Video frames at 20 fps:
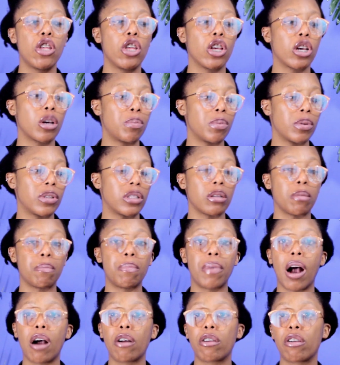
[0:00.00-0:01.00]
You can put
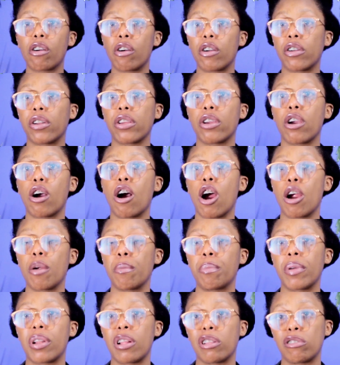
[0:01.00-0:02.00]
some powder under your
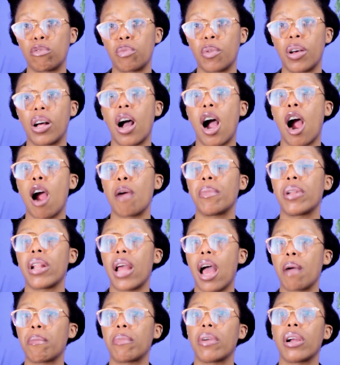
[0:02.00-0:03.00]
armpit as well. Arm &
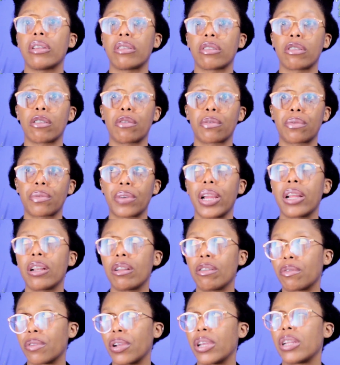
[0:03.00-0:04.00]
Hammer has a
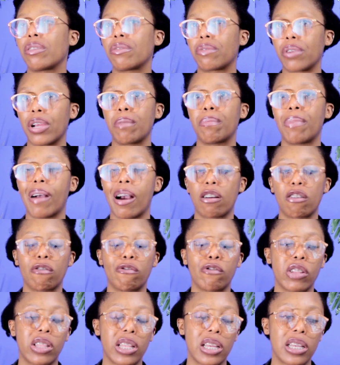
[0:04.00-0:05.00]
great powder
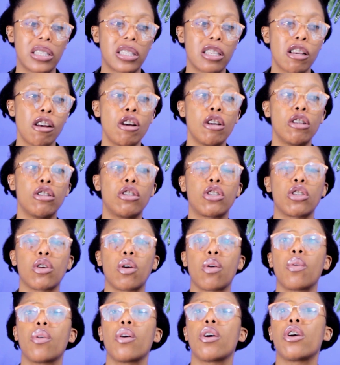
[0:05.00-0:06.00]
for this.
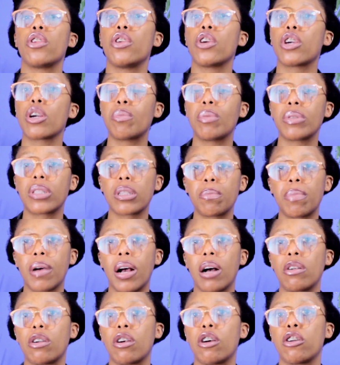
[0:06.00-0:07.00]
So you can put some
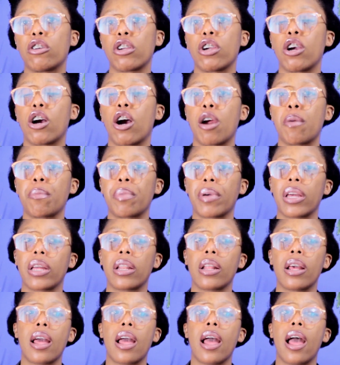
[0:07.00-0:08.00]
powder under your
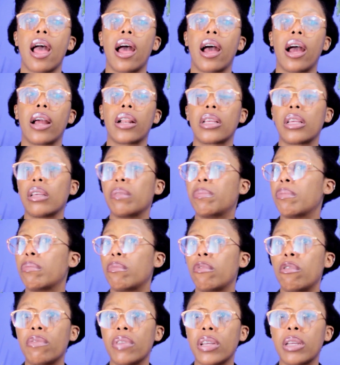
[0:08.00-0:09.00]
armpit and keep it
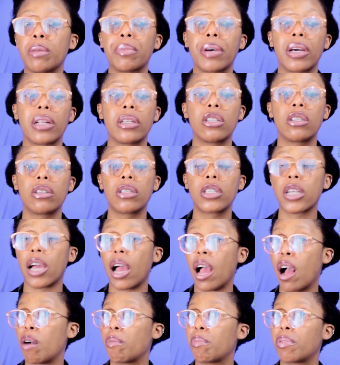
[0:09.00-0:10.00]
moving. But
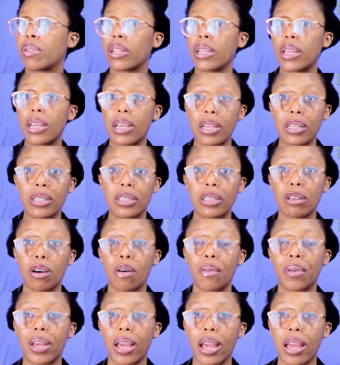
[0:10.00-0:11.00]
child, please,
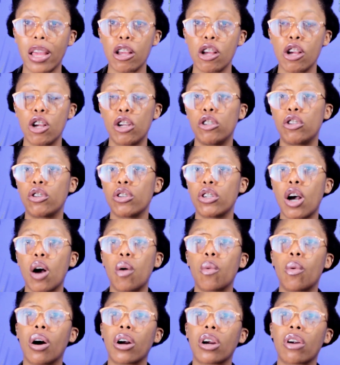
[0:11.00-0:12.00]
okay? Do
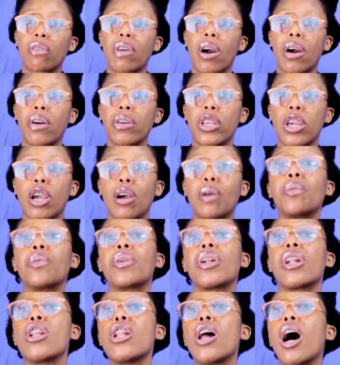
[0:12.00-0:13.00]
not walk around here
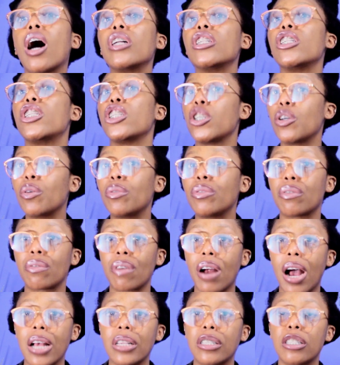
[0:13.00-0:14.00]
with a
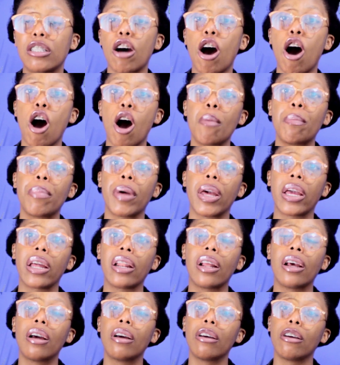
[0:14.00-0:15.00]
non-deodorized
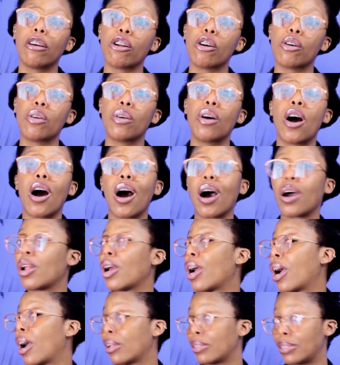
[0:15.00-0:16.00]
armpit, you know, on
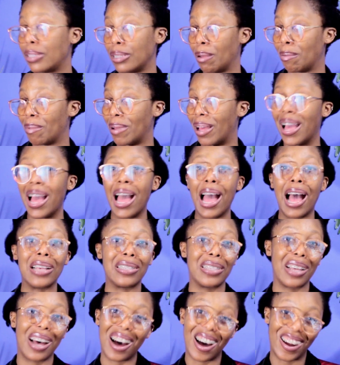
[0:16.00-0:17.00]
a hot summer
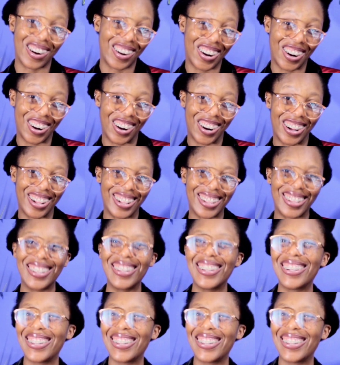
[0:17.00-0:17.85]
as a hot girl.